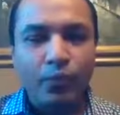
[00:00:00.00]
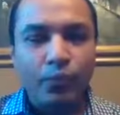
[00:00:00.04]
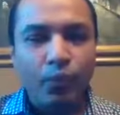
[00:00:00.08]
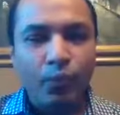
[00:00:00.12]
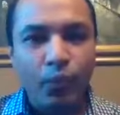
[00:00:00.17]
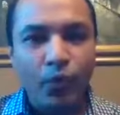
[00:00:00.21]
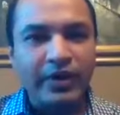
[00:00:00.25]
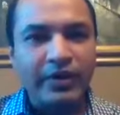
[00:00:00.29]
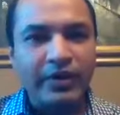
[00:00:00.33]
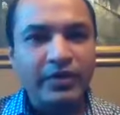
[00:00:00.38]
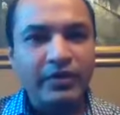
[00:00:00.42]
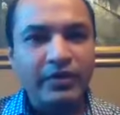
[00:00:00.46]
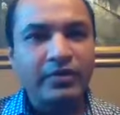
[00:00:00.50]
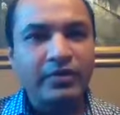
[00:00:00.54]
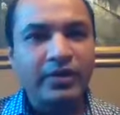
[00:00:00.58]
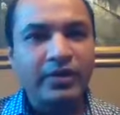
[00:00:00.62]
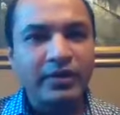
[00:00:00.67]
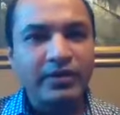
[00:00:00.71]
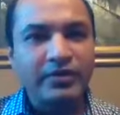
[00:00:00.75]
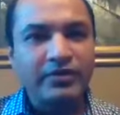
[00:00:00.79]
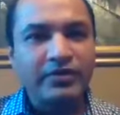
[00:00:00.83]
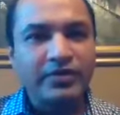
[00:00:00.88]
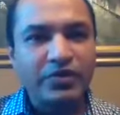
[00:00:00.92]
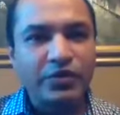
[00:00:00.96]
What you're
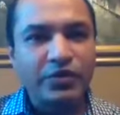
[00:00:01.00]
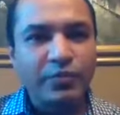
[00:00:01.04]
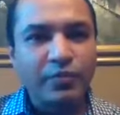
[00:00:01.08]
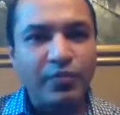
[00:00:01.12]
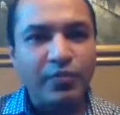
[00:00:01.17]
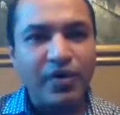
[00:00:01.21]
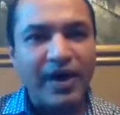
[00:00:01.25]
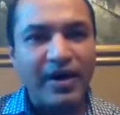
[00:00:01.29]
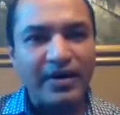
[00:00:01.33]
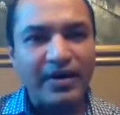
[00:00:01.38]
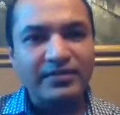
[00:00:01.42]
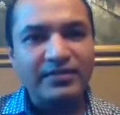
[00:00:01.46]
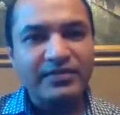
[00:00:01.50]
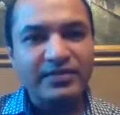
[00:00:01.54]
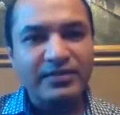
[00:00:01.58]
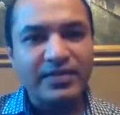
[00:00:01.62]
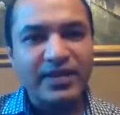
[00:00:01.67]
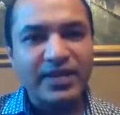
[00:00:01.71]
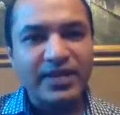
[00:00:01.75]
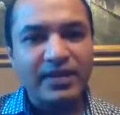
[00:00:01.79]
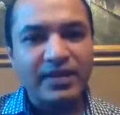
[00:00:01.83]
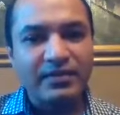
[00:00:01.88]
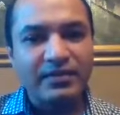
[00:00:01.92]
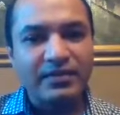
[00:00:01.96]
going to do prior to
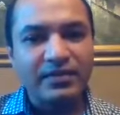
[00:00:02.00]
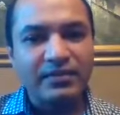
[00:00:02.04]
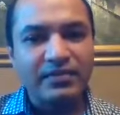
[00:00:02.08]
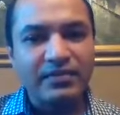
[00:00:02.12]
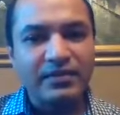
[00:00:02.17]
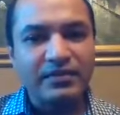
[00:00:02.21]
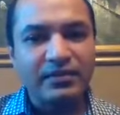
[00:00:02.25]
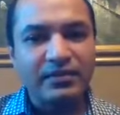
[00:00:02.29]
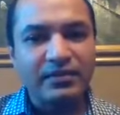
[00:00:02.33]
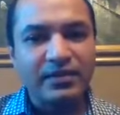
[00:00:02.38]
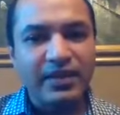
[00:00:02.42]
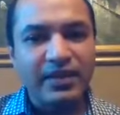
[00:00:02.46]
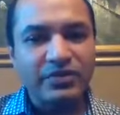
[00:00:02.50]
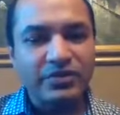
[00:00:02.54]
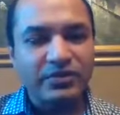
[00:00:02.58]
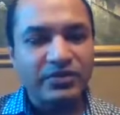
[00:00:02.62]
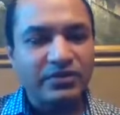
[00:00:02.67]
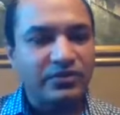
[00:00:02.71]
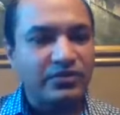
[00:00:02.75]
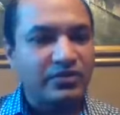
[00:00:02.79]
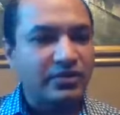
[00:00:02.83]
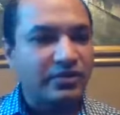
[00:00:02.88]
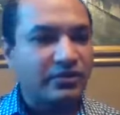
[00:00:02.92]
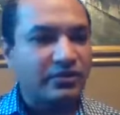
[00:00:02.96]
taking this
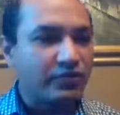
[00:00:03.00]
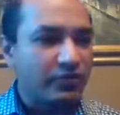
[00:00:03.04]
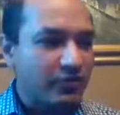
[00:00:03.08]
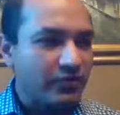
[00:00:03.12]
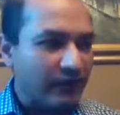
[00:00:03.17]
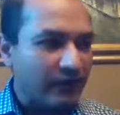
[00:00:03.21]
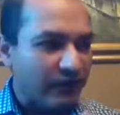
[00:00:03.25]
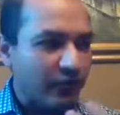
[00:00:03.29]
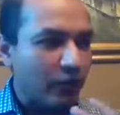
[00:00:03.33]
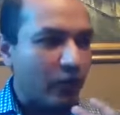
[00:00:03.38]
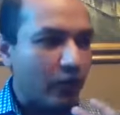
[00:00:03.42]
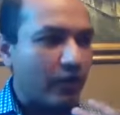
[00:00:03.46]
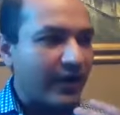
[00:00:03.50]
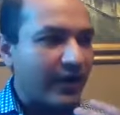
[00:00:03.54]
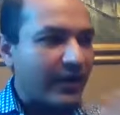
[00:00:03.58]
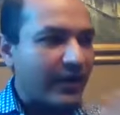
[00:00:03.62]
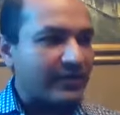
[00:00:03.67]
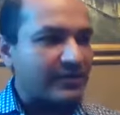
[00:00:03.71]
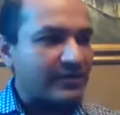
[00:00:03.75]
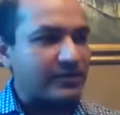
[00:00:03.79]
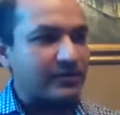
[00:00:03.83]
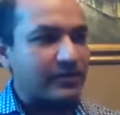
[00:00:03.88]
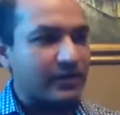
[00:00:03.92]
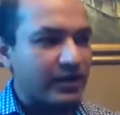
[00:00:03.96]
inhalation is you're going to do a full
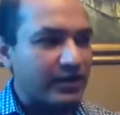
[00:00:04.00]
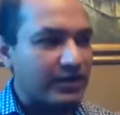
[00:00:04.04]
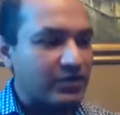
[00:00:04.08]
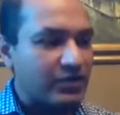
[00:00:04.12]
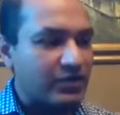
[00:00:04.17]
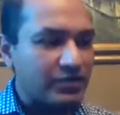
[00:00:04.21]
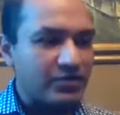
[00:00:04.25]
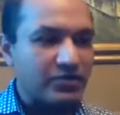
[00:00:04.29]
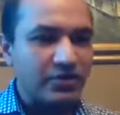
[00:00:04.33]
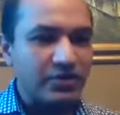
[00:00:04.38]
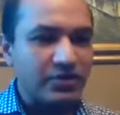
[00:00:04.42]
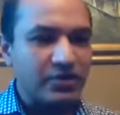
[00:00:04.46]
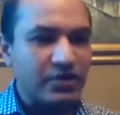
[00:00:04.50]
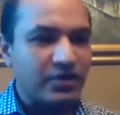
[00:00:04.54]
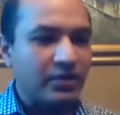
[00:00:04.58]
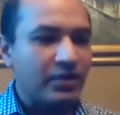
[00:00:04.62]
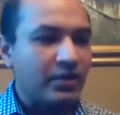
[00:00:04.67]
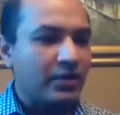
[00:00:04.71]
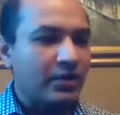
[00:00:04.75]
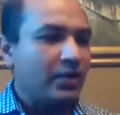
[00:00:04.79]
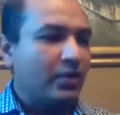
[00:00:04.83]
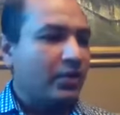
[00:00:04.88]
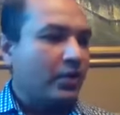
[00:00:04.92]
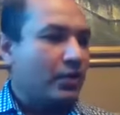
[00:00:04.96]
exhalation. So you're
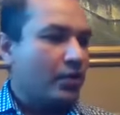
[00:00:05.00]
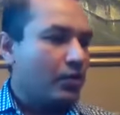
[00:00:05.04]
going to